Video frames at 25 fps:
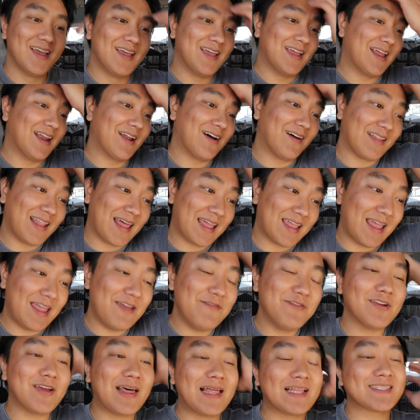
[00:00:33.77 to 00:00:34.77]
You know, like,
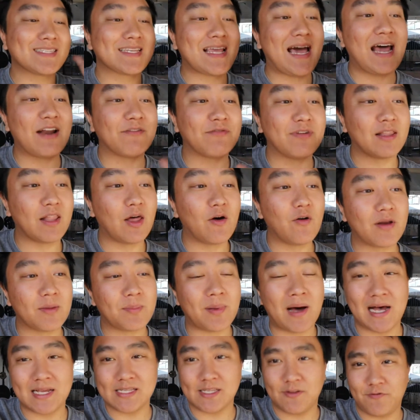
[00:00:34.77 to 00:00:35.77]
even though that's kind of a low
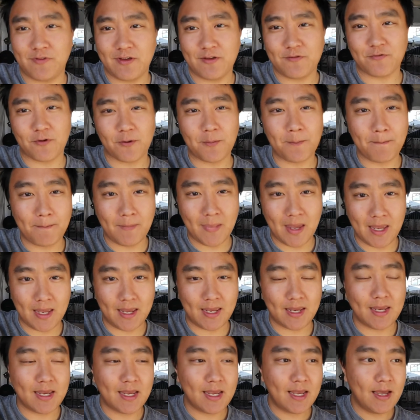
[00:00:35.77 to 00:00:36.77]
deposit fee for
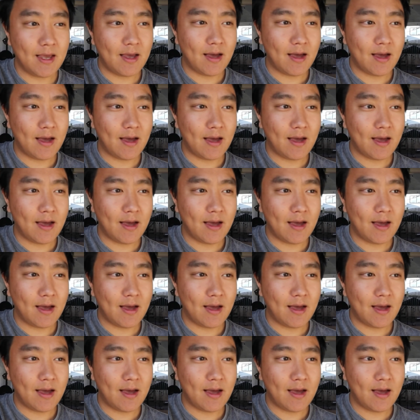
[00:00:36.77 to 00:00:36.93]
me,